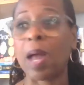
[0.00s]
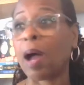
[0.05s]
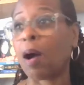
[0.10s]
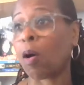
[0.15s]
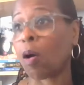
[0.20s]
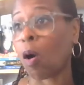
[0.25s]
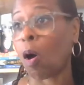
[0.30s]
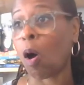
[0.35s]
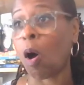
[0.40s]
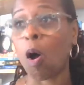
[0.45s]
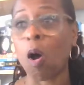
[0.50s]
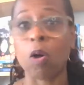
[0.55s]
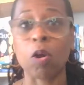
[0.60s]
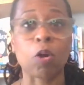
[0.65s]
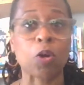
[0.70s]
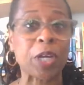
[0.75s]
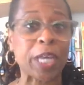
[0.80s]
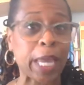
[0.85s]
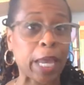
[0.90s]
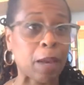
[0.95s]
alcohol
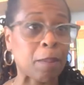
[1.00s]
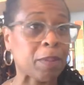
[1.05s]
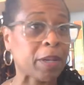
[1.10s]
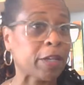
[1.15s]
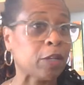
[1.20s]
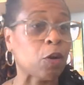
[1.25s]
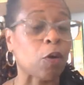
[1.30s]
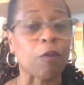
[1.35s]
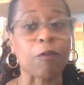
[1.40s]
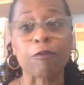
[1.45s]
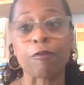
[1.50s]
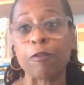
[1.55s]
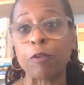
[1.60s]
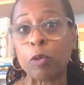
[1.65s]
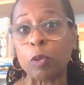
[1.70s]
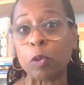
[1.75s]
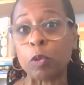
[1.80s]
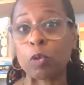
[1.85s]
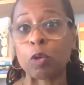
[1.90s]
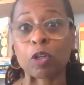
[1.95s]
or gambling or
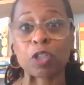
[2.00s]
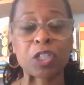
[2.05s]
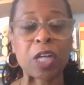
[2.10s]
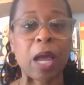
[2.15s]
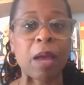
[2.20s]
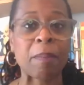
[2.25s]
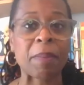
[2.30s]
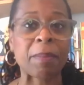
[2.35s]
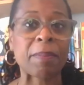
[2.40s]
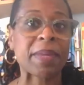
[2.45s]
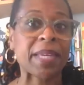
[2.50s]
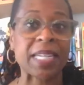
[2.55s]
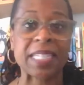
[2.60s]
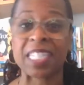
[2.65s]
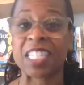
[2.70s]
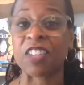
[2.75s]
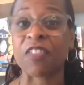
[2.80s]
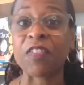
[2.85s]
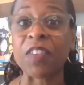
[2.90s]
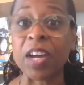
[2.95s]
food or shopping because
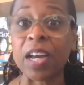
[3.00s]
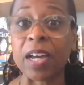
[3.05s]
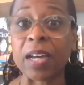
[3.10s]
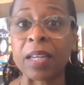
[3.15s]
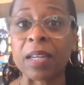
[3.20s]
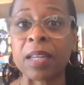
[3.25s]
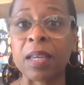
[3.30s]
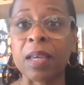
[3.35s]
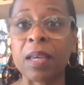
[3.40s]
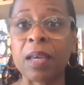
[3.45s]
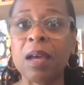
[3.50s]
it's fun,